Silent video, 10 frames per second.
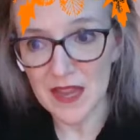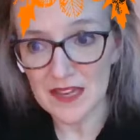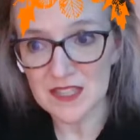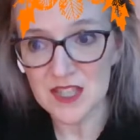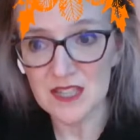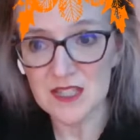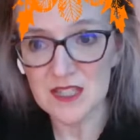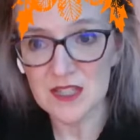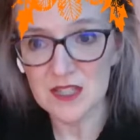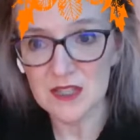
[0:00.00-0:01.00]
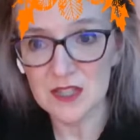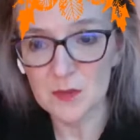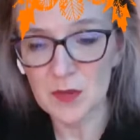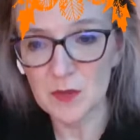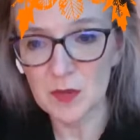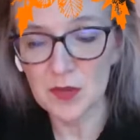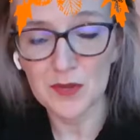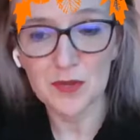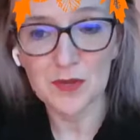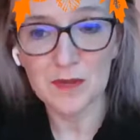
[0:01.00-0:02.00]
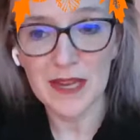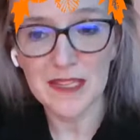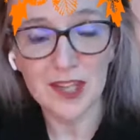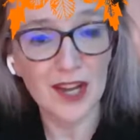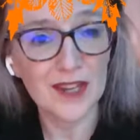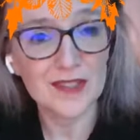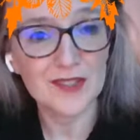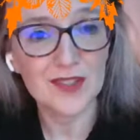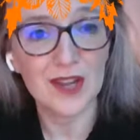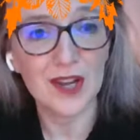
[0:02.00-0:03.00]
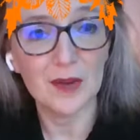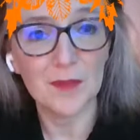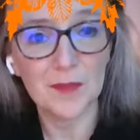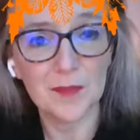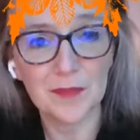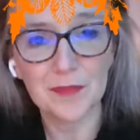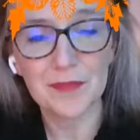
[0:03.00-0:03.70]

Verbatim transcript: access to people who may not um,